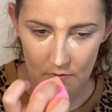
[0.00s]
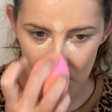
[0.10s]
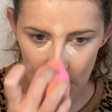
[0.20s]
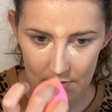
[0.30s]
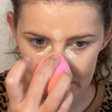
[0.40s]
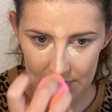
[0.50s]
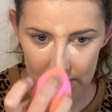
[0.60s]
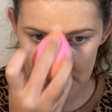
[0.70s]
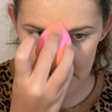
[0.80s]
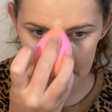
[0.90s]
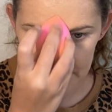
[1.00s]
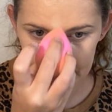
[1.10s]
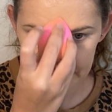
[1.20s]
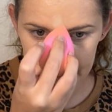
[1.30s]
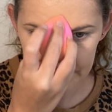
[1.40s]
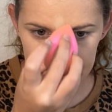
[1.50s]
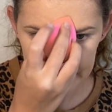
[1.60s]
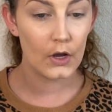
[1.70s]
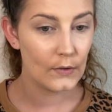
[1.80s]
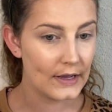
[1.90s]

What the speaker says: Whoops. Okay,